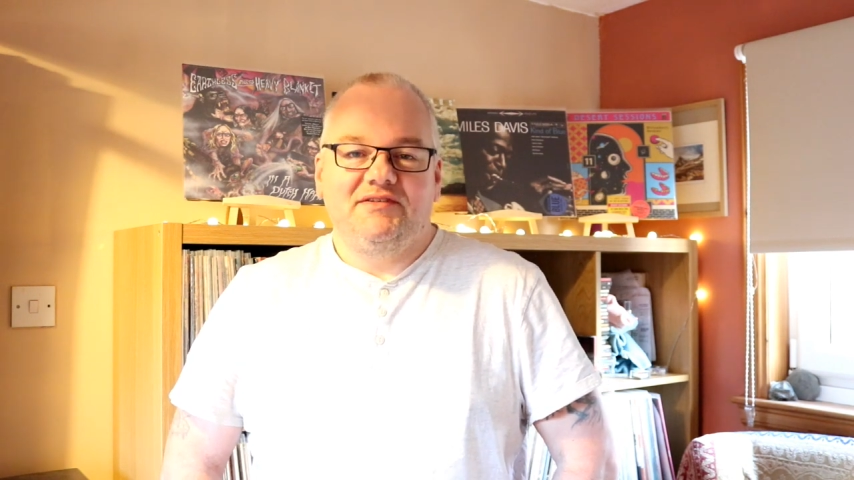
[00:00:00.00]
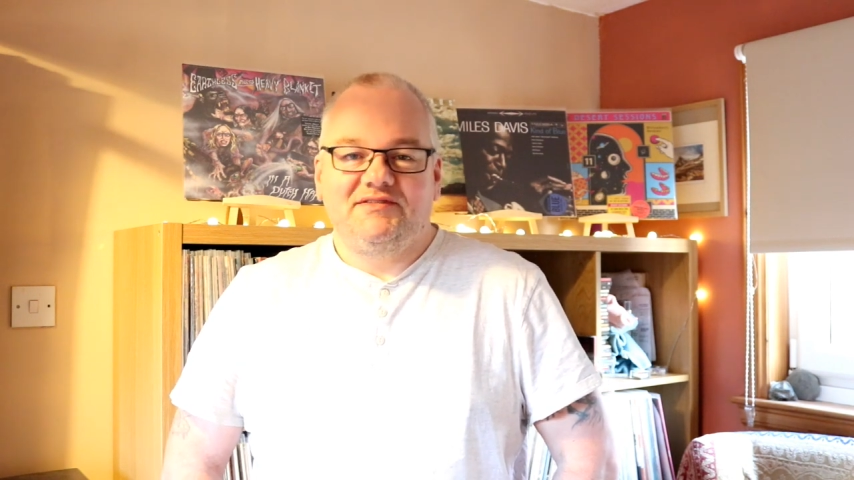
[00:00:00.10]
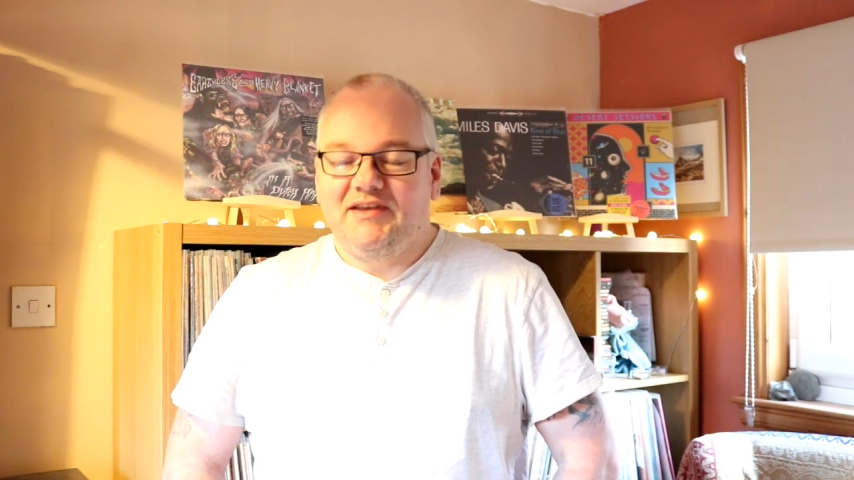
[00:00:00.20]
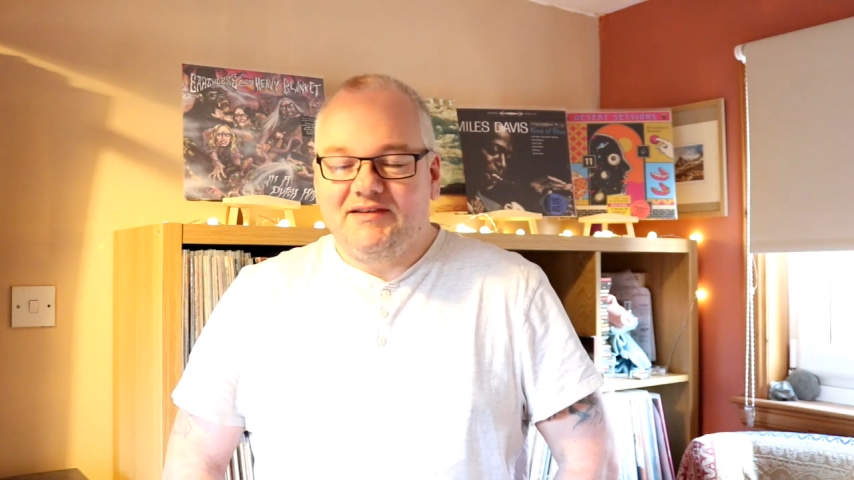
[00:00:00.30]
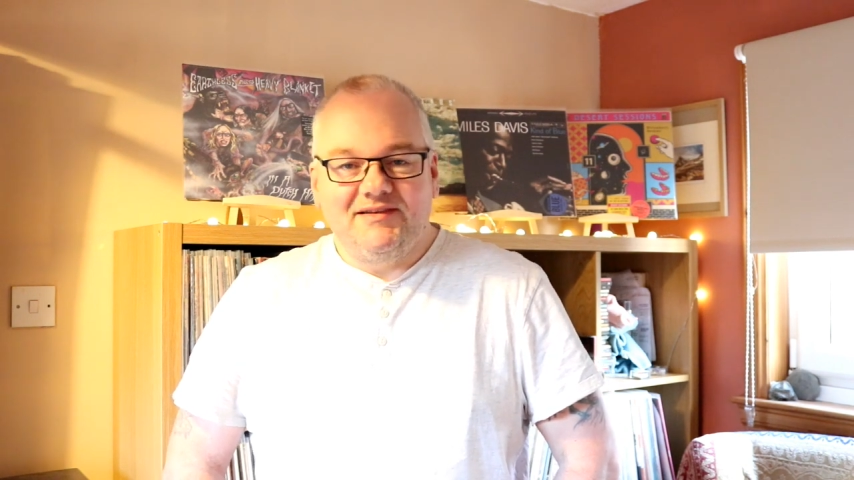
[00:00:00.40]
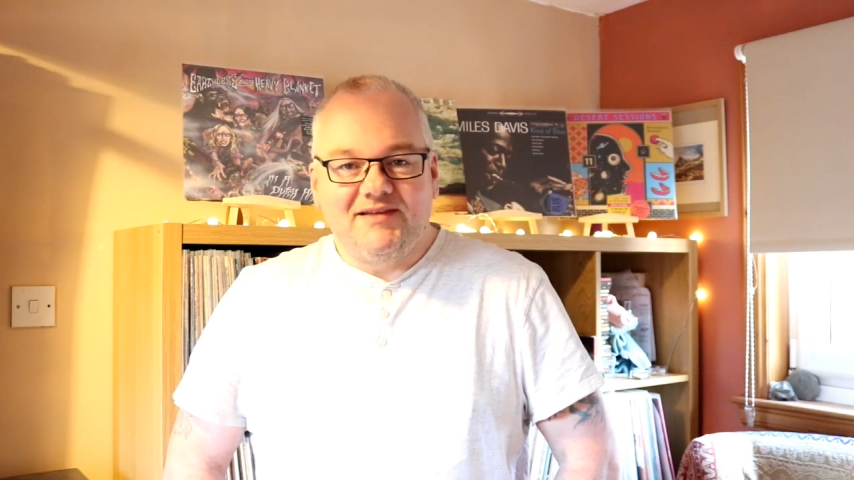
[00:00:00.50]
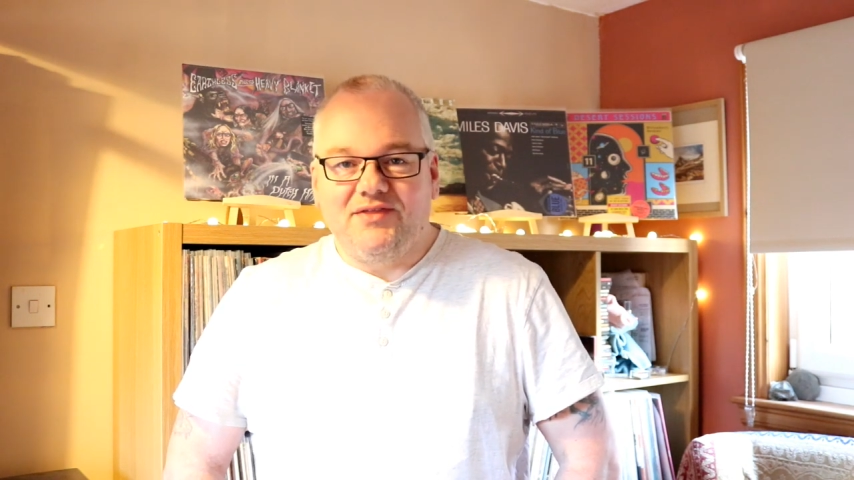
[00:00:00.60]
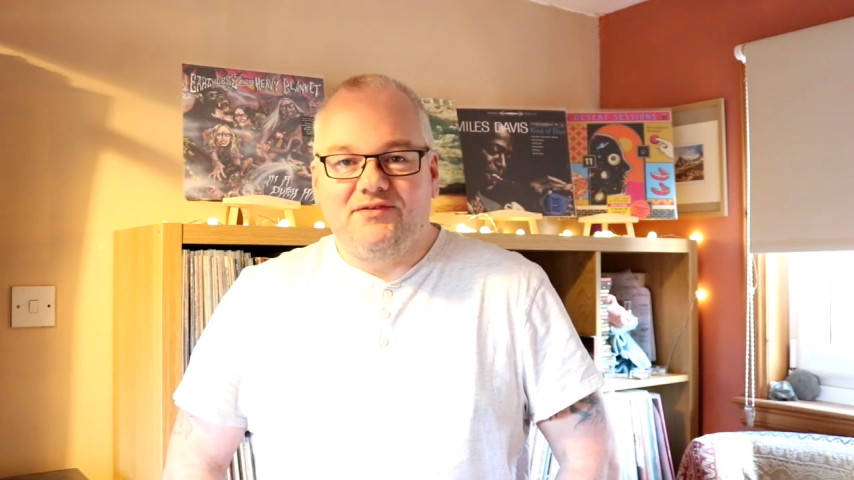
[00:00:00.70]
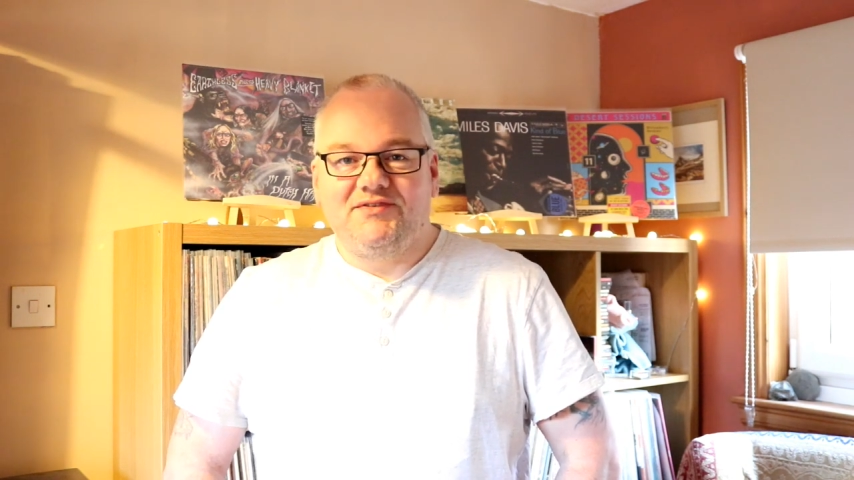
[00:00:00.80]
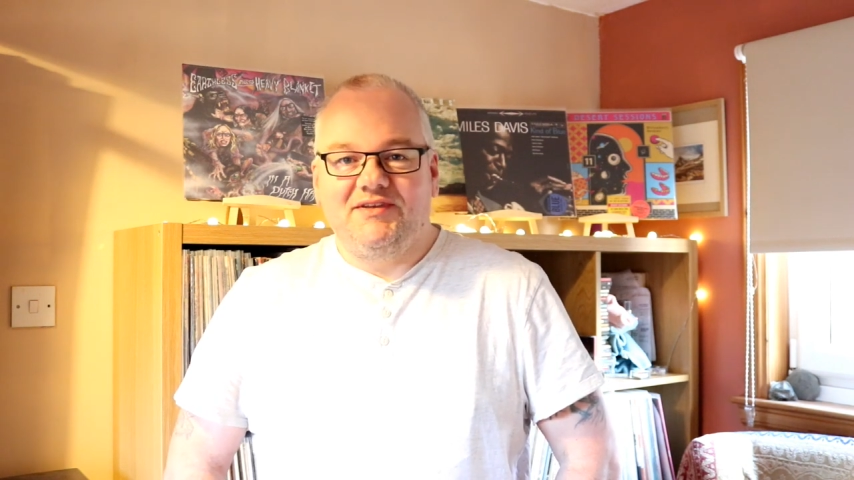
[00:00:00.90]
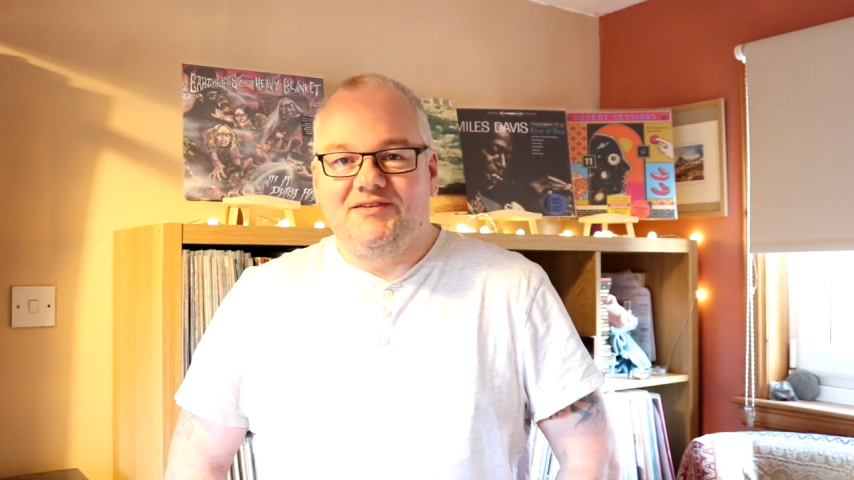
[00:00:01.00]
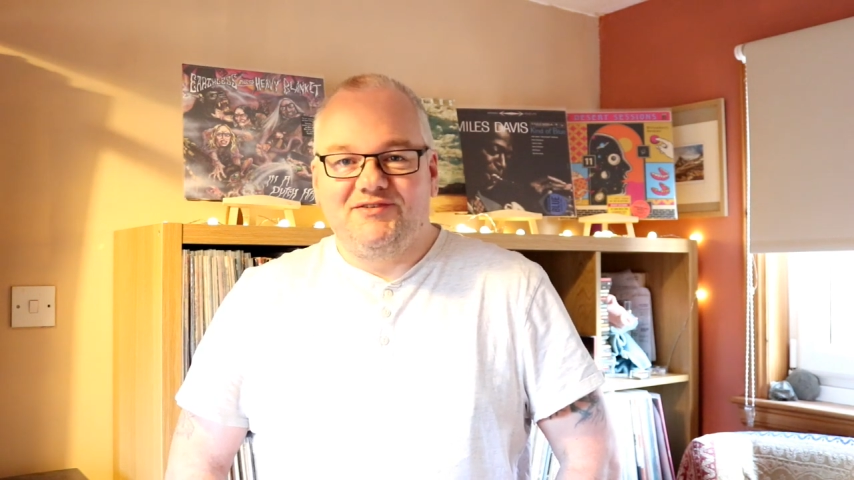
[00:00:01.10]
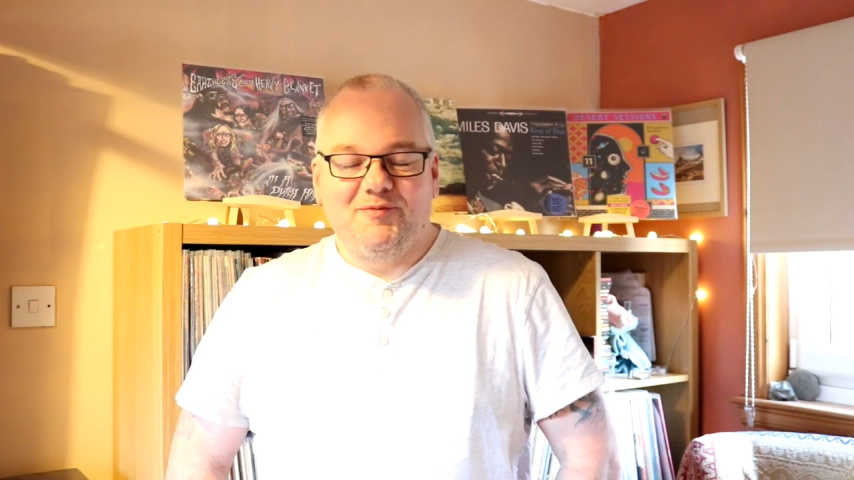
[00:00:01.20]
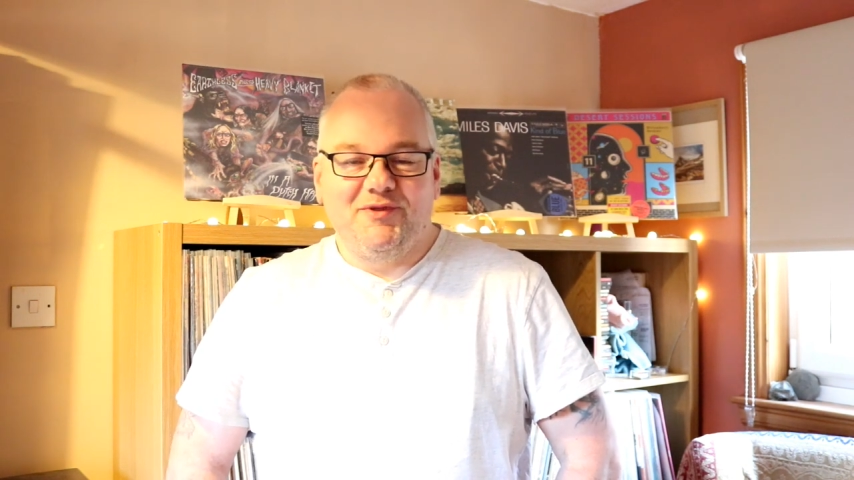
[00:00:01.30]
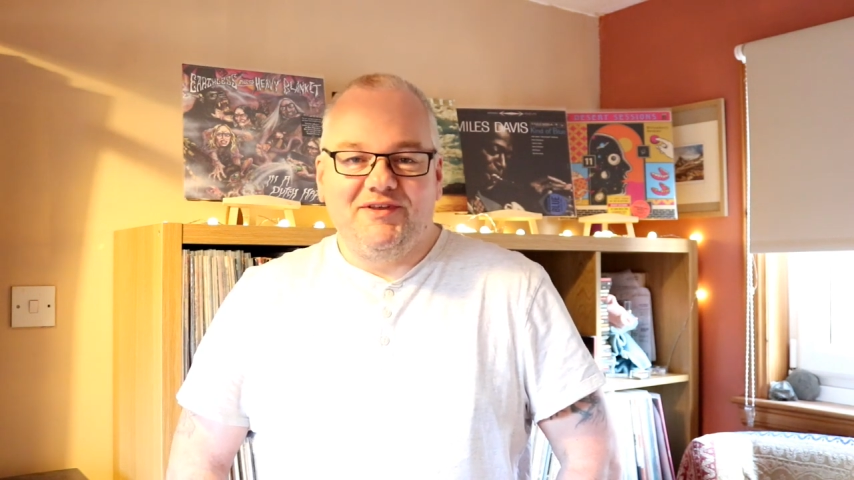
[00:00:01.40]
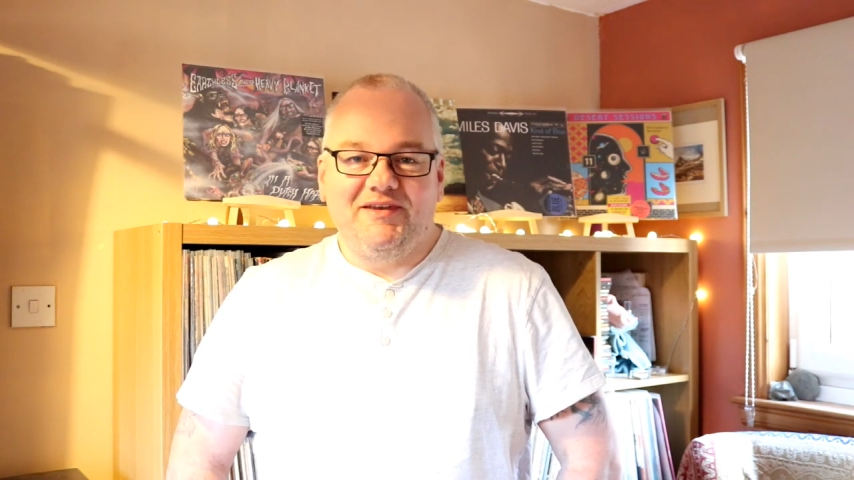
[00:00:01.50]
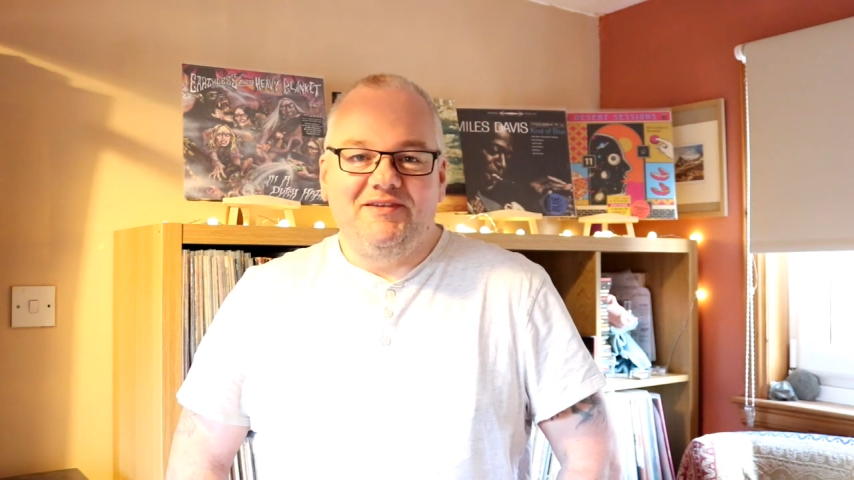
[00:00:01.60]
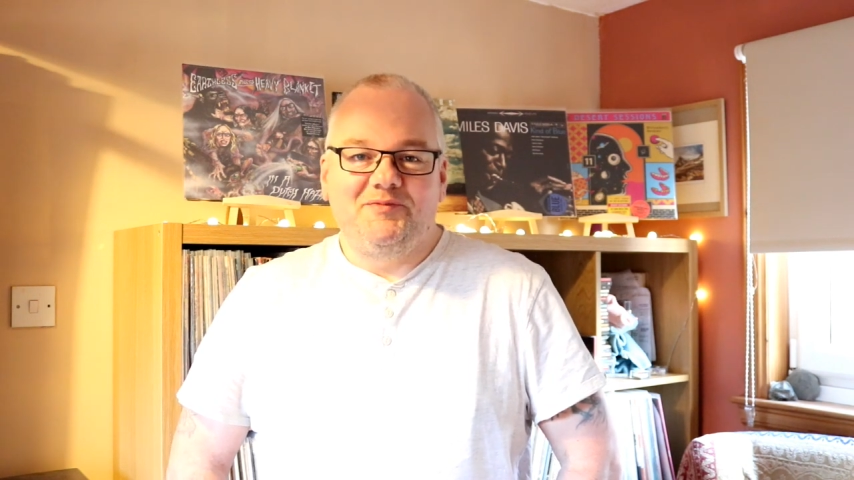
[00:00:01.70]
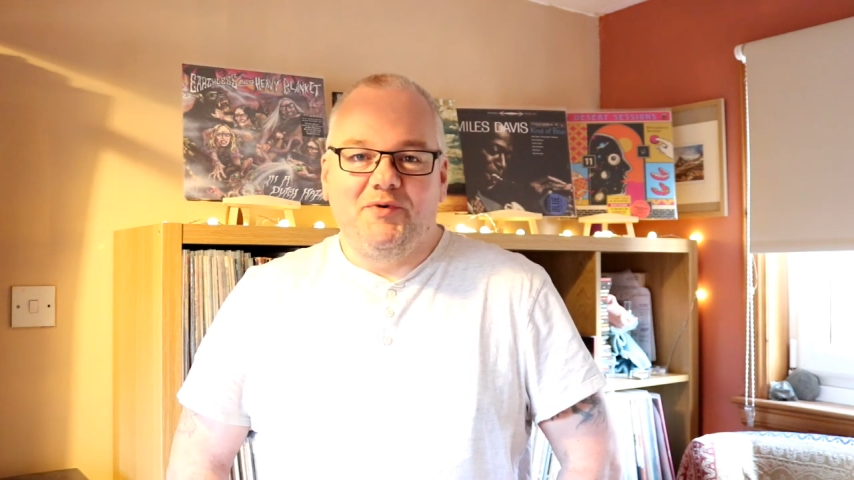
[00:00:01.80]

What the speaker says: you're sick to death of seeing some of these,